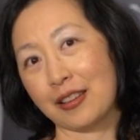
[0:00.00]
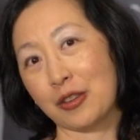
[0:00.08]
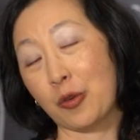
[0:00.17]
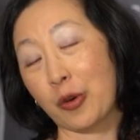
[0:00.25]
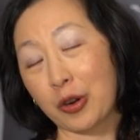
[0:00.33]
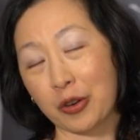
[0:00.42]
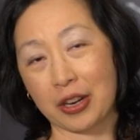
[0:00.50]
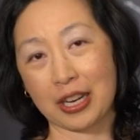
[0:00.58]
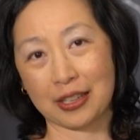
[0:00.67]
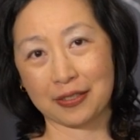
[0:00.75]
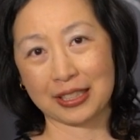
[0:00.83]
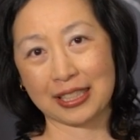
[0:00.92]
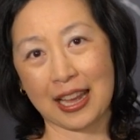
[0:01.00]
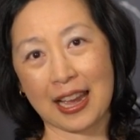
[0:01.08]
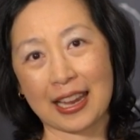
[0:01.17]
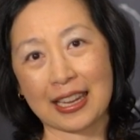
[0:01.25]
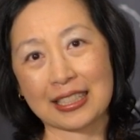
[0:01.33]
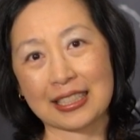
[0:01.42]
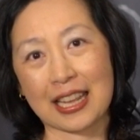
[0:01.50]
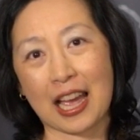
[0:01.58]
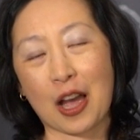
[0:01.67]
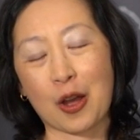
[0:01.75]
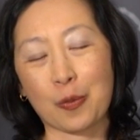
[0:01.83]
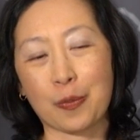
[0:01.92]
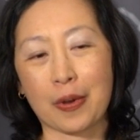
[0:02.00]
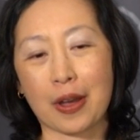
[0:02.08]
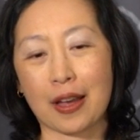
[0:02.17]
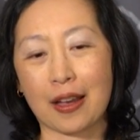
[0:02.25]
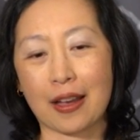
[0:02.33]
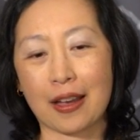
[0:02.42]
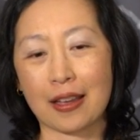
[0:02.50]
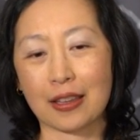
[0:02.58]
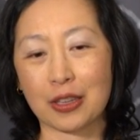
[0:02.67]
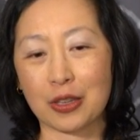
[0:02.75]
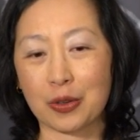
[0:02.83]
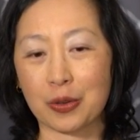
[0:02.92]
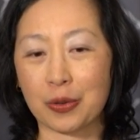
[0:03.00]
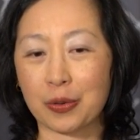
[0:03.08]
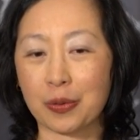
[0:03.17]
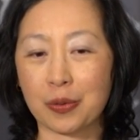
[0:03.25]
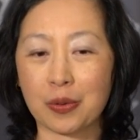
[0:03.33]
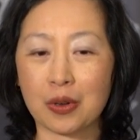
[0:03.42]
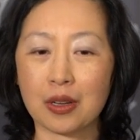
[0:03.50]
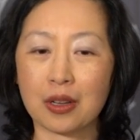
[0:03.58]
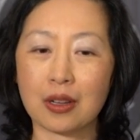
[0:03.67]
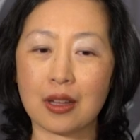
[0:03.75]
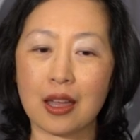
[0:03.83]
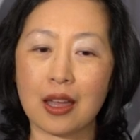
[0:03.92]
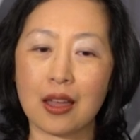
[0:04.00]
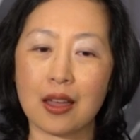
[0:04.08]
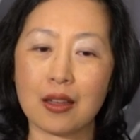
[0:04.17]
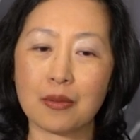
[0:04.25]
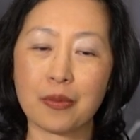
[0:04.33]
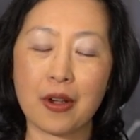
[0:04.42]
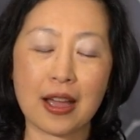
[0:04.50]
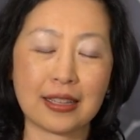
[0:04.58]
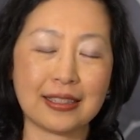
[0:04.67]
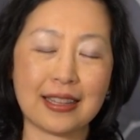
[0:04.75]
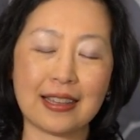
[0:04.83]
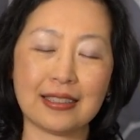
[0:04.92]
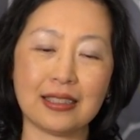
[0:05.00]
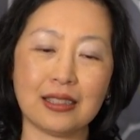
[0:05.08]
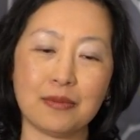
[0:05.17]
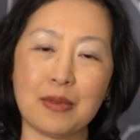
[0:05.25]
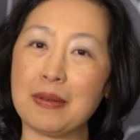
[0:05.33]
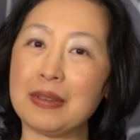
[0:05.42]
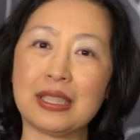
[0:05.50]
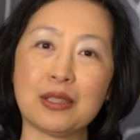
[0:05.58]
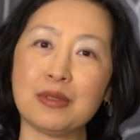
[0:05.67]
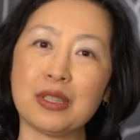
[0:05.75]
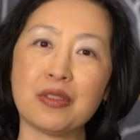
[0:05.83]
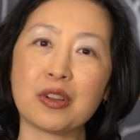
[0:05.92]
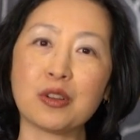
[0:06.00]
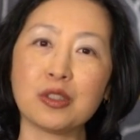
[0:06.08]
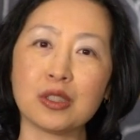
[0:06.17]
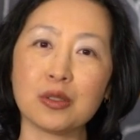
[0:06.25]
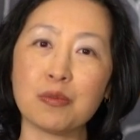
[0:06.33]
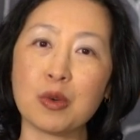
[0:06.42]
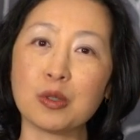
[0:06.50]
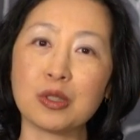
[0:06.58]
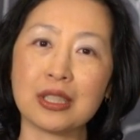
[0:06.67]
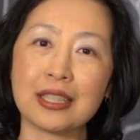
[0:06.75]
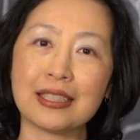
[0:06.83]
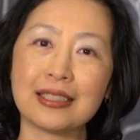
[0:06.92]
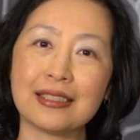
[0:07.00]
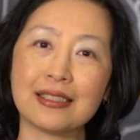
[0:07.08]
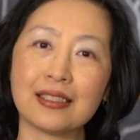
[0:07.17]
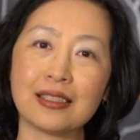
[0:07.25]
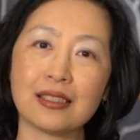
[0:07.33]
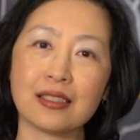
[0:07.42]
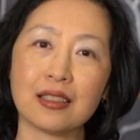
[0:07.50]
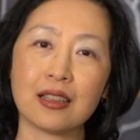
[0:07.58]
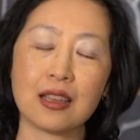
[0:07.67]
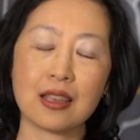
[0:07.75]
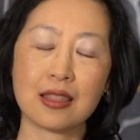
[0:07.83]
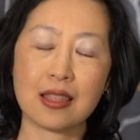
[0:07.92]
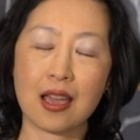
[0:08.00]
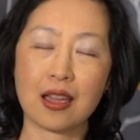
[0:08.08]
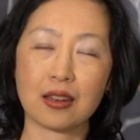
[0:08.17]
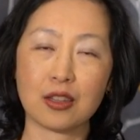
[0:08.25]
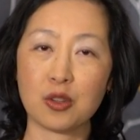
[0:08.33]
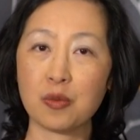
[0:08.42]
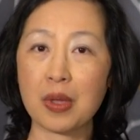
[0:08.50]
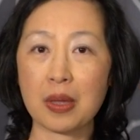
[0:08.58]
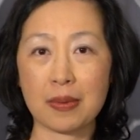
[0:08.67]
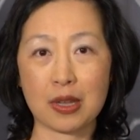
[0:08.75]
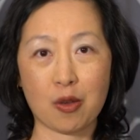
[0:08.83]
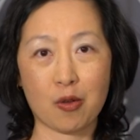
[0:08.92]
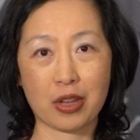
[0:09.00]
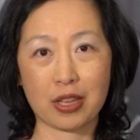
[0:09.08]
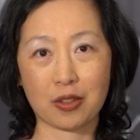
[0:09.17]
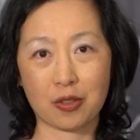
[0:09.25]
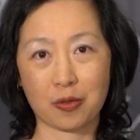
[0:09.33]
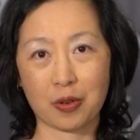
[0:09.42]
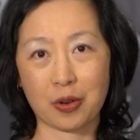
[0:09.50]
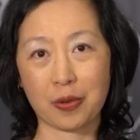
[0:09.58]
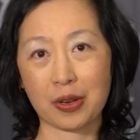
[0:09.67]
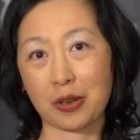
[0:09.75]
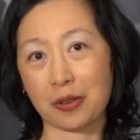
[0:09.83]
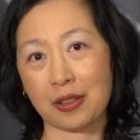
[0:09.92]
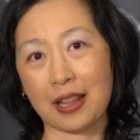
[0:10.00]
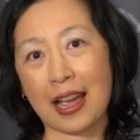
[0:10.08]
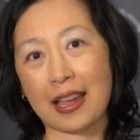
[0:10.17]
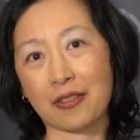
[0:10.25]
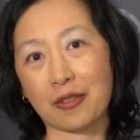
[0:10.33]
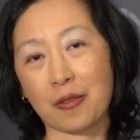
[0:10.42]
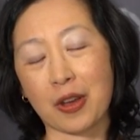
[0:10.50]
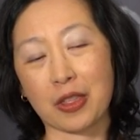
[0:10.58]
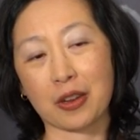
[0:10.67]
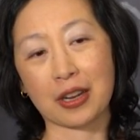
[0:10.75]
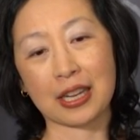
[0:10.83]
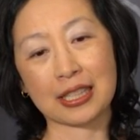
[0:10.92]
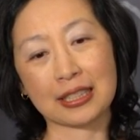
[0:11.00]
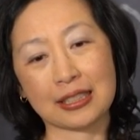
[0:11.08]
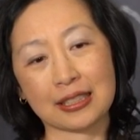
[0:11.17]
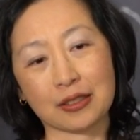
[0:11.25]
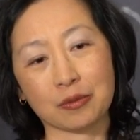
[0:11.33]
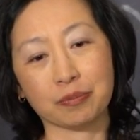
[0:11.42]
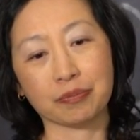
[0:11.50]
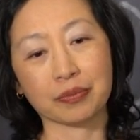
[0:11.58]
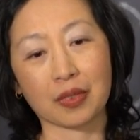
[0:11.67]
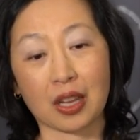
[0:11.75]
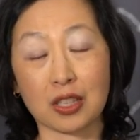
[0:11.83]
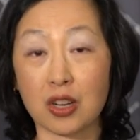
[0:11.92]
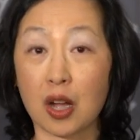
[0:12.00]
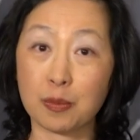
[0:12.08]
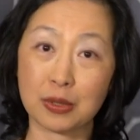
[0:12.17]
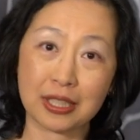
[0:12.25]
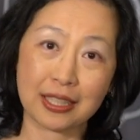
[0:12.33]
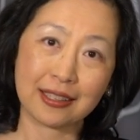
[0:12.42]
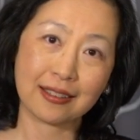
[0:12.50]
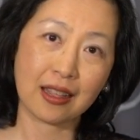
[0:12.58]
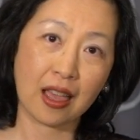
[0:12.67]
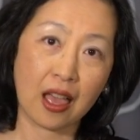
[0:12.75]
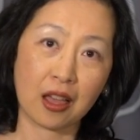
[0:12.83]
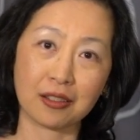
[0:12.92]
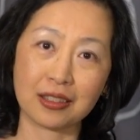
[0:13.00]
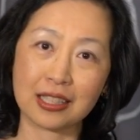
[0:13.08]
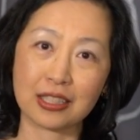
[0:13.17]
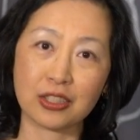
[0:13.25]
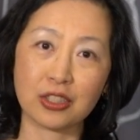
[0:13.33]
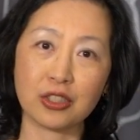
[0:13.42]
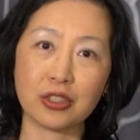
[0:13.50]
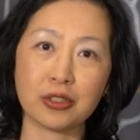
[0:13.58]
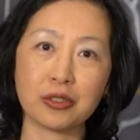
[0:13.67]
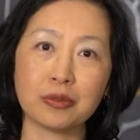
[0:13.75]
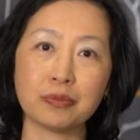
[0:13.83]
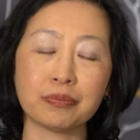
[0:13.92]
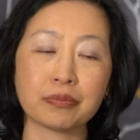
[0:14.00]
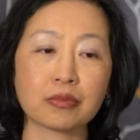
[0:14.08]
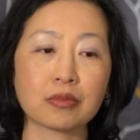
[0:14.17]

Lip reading: your creative side to help you process maybe some difficult emotions that you may be going through in your life, whether it's adoption, a health issue,